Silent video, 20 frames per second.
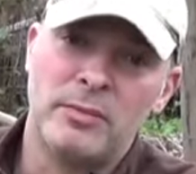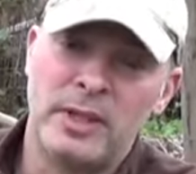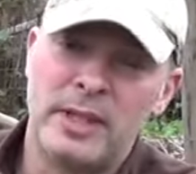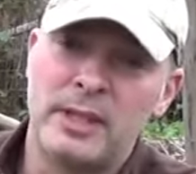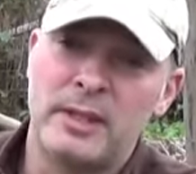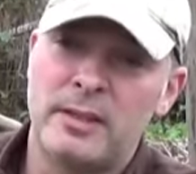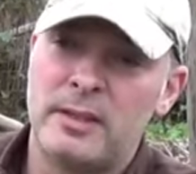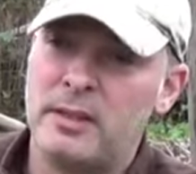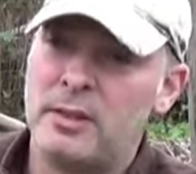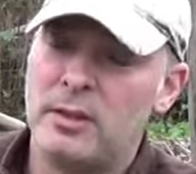
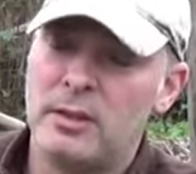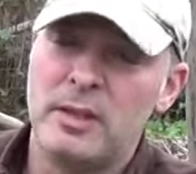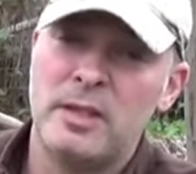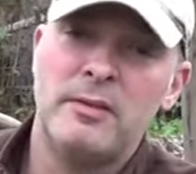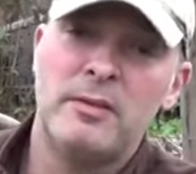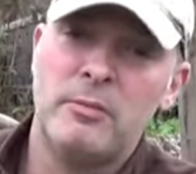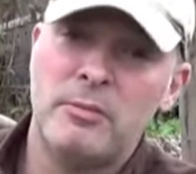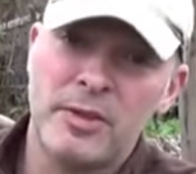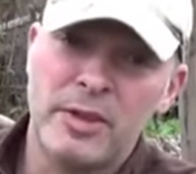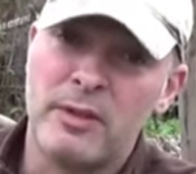Like, you know,
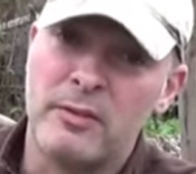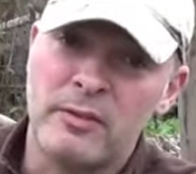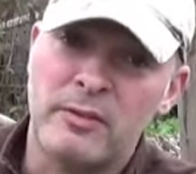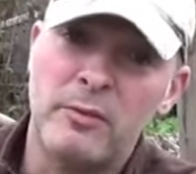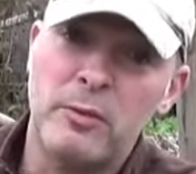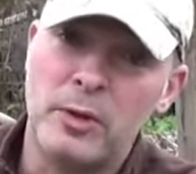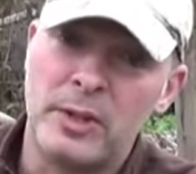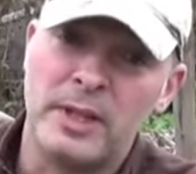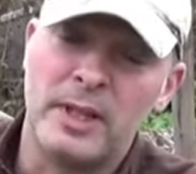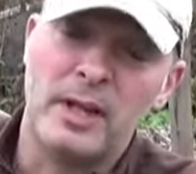even with a
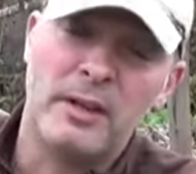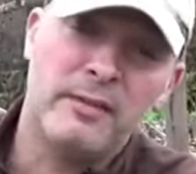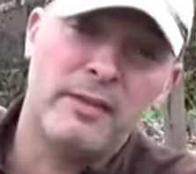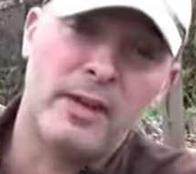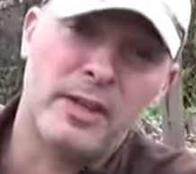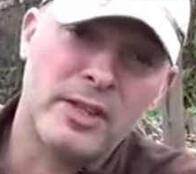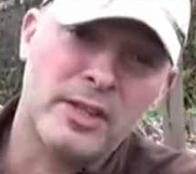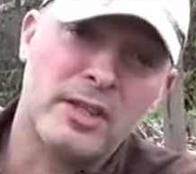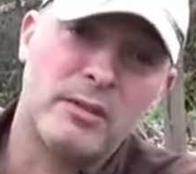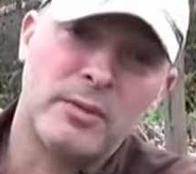foot, I
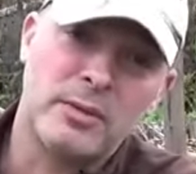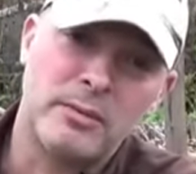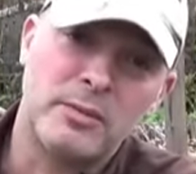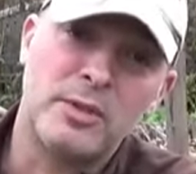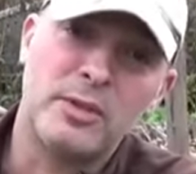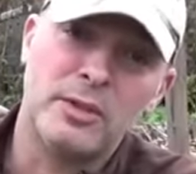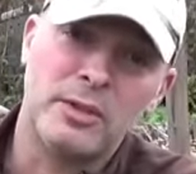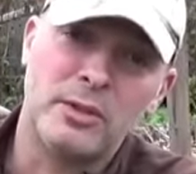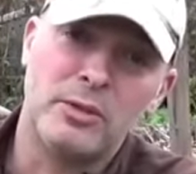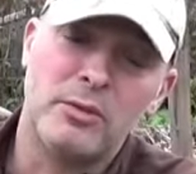found some of them
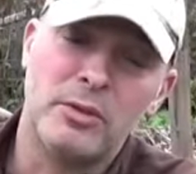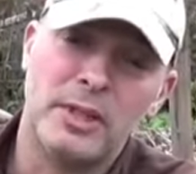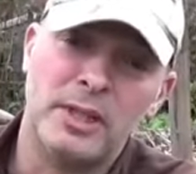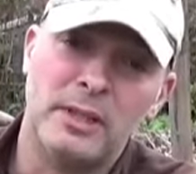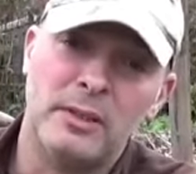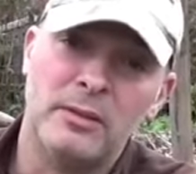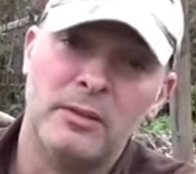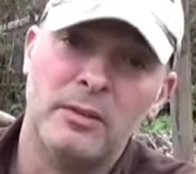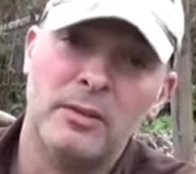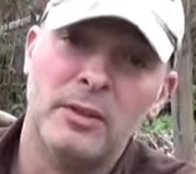turned green.